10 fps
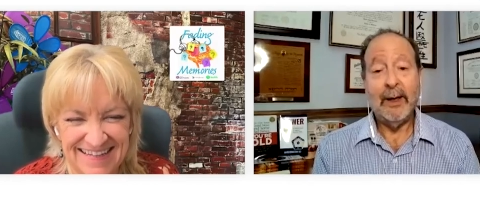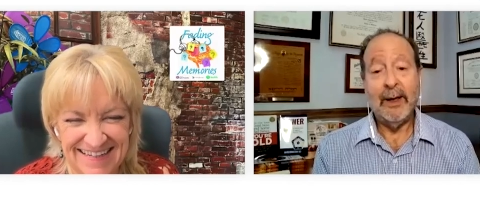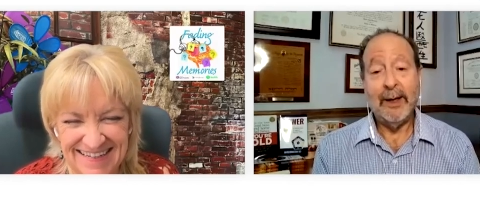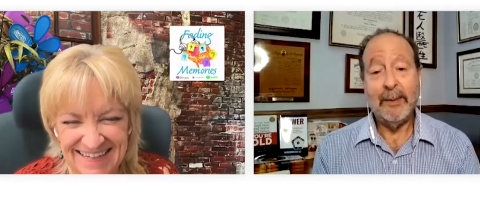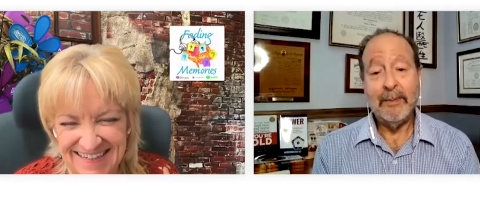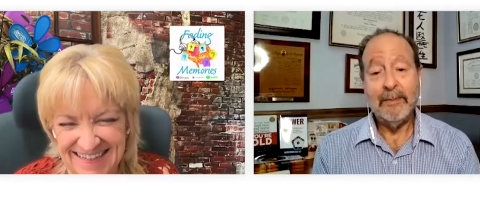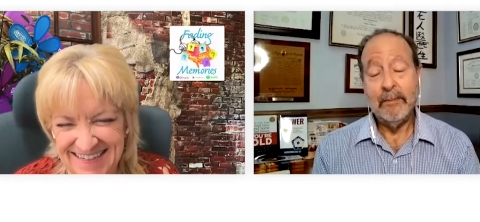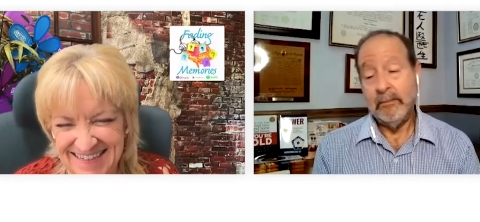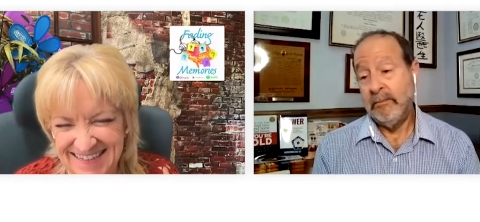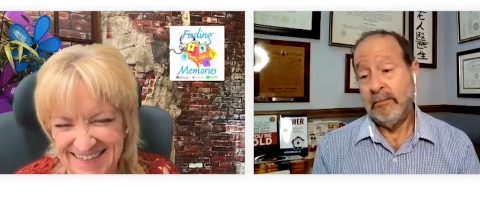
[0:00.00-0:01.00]
Speaker 1: um,
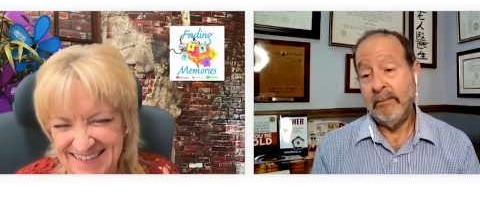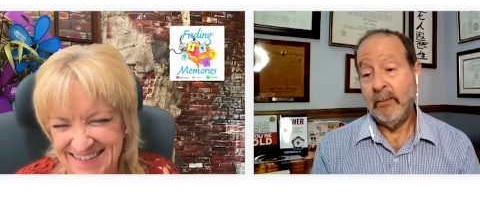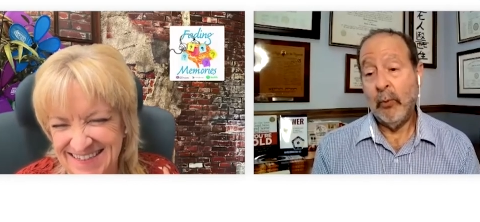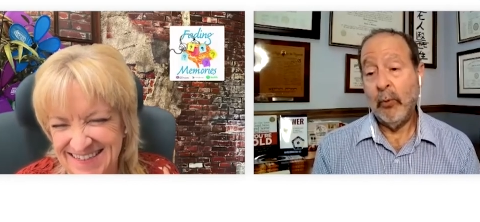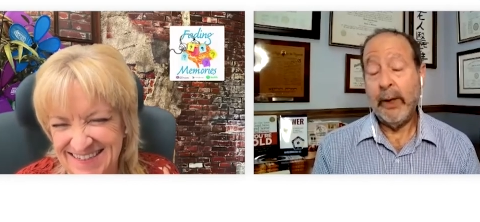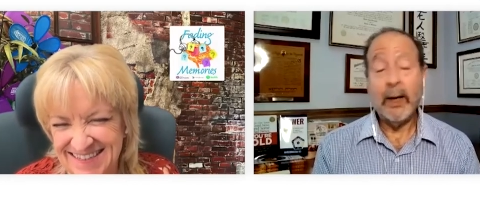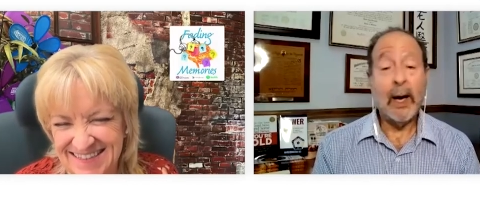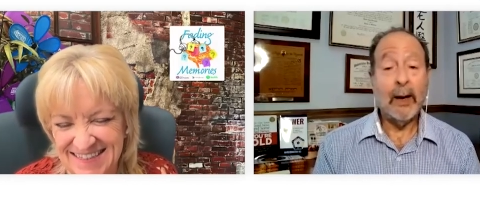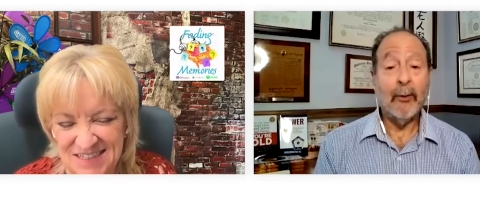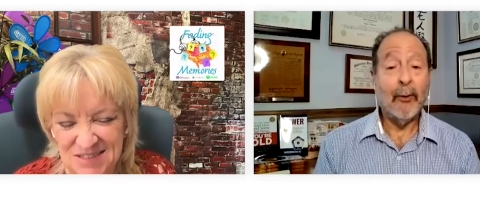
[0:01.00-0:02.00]
we got
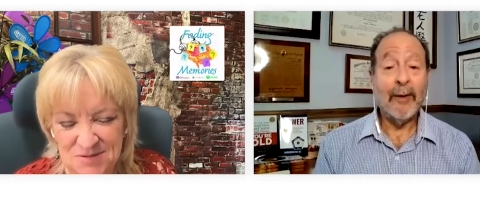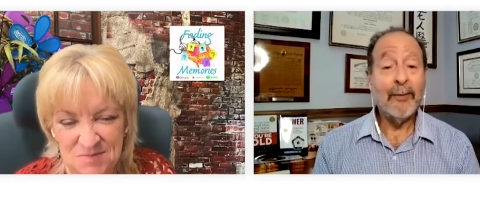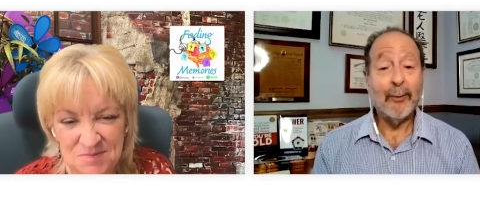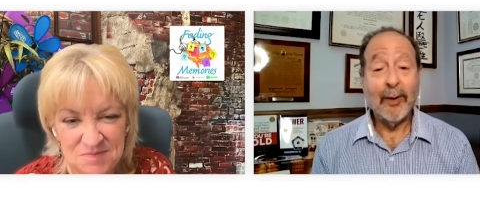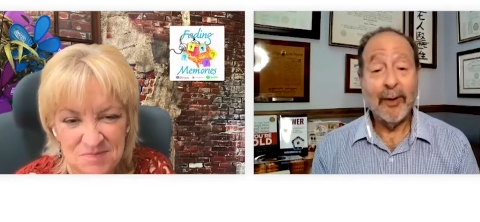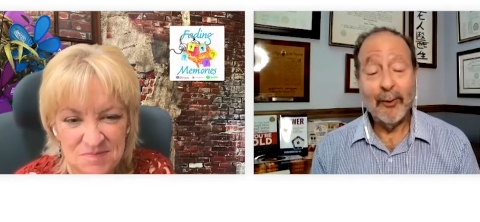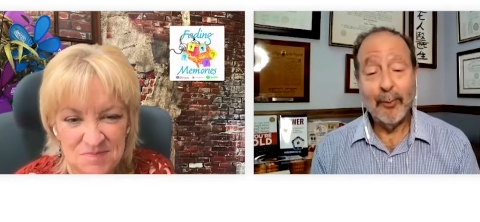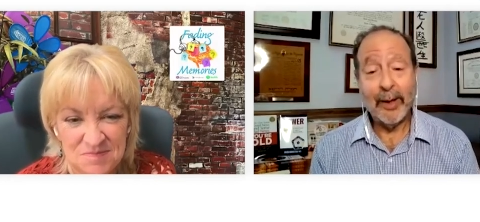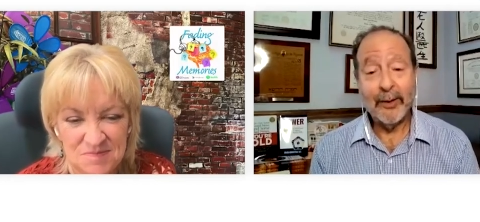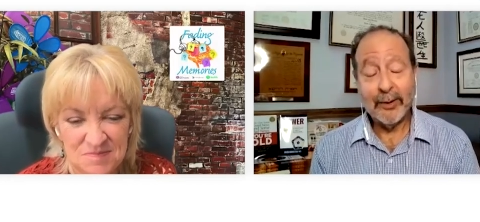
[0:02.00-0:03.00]
her off the road by
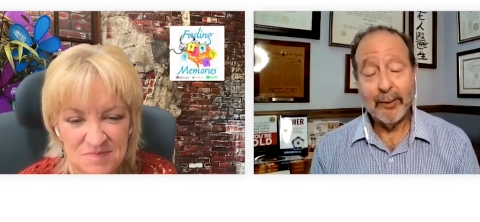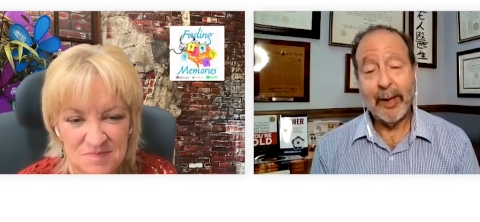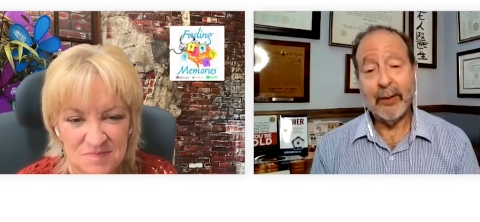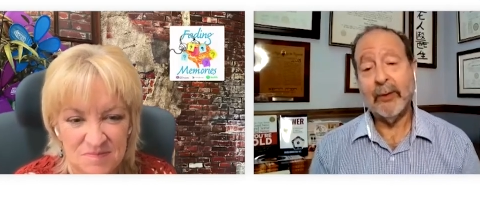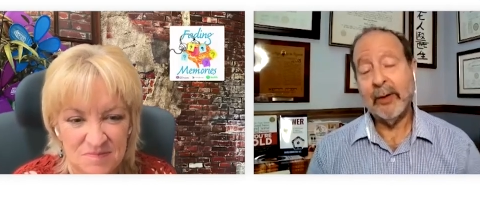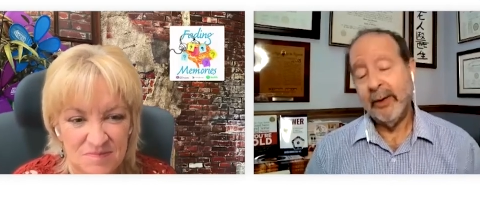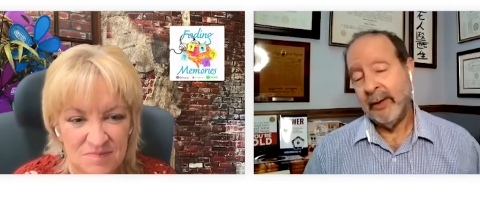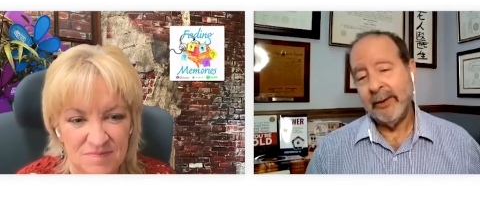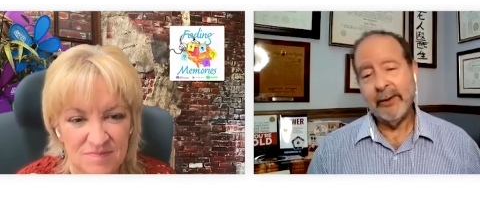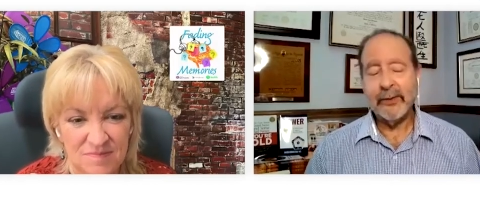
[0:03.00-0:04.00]
hook or by crook. And
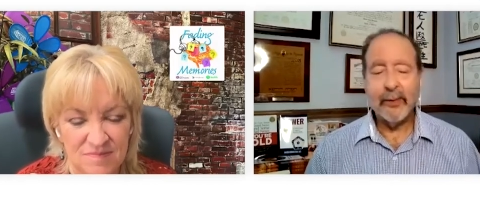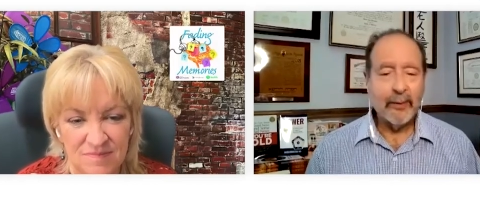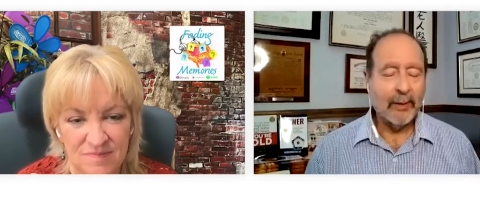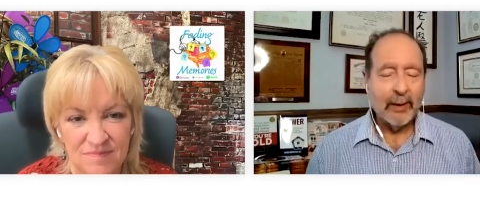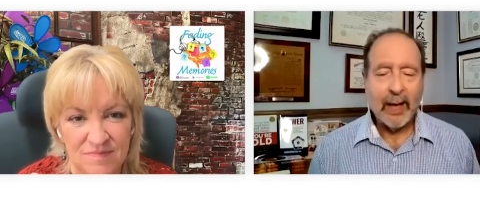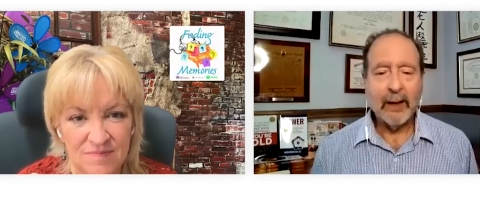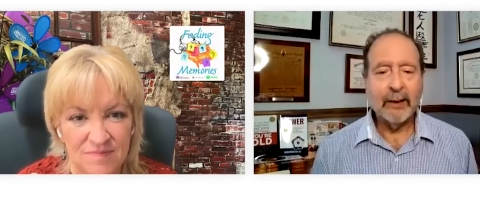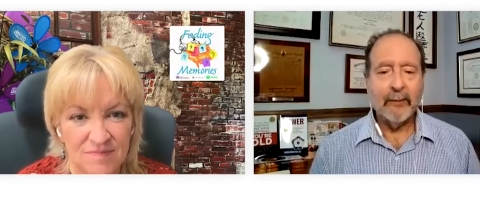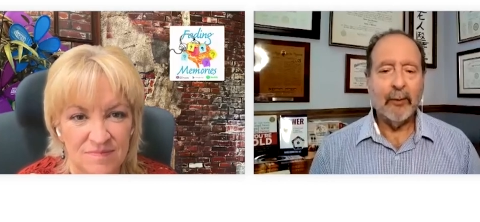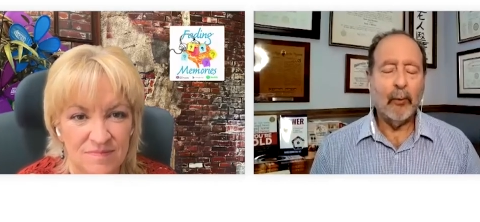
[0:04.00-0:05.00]
then so there are a lot of
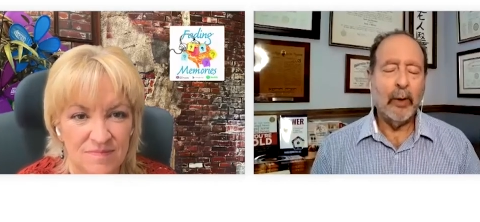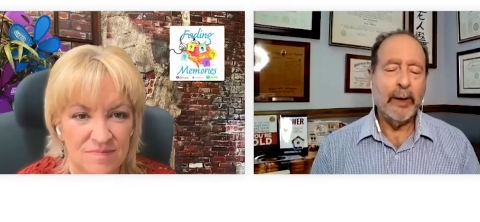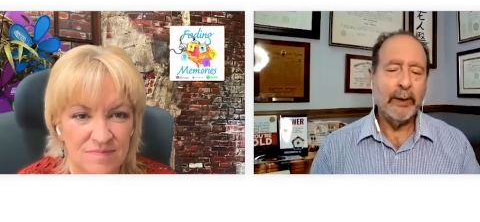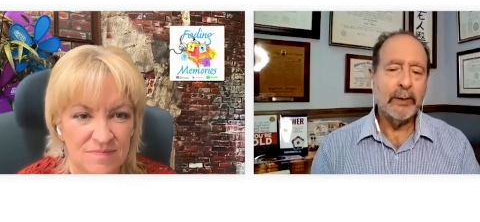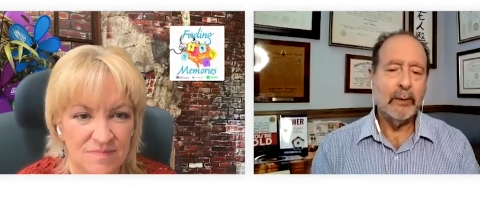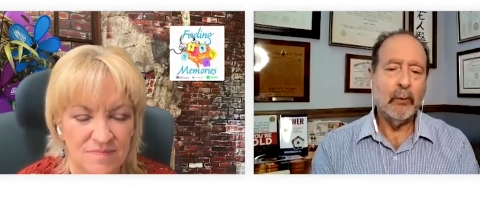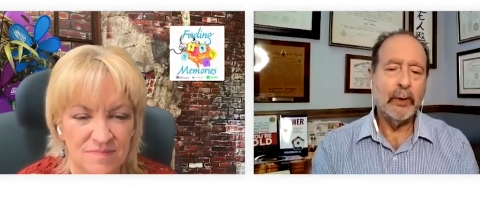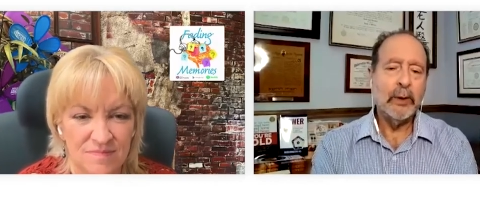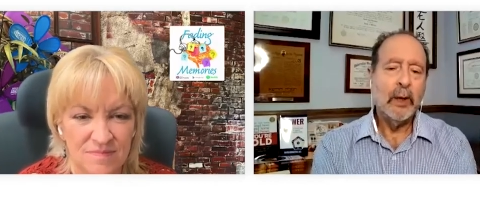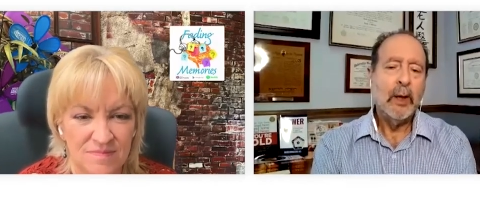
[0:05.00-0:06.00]
different ways in which
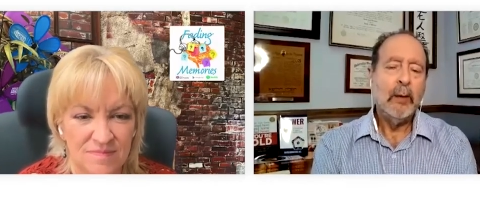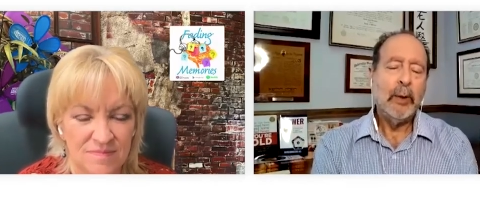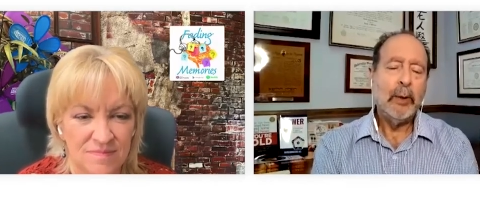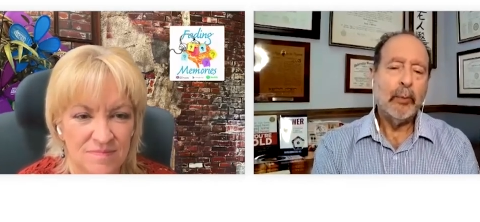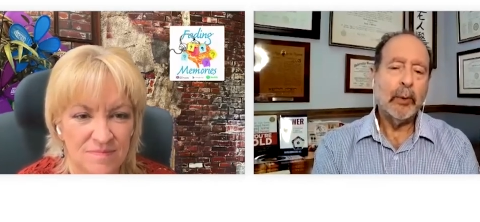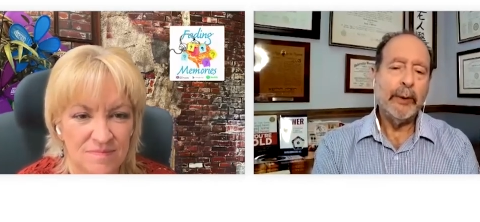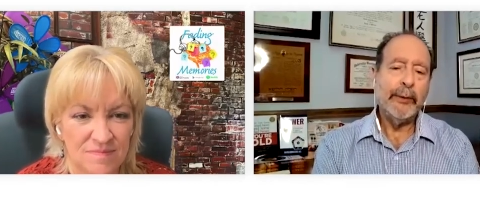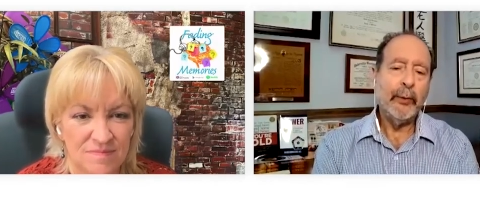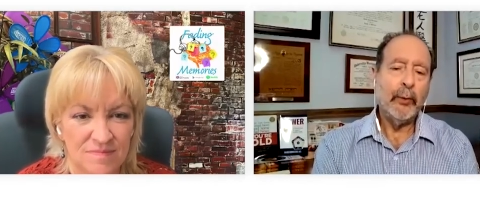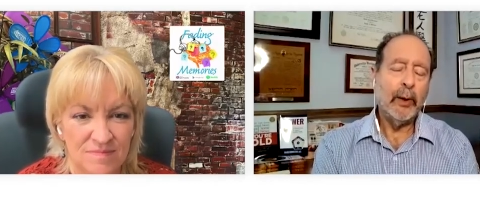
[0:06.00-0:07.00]
people can
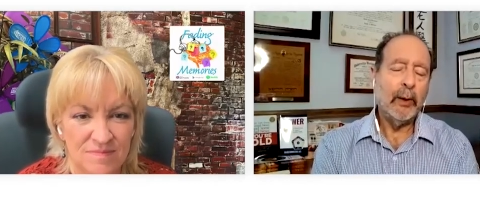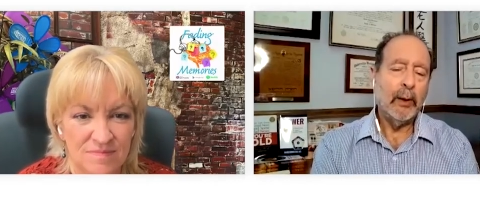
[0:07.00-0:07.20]
do it.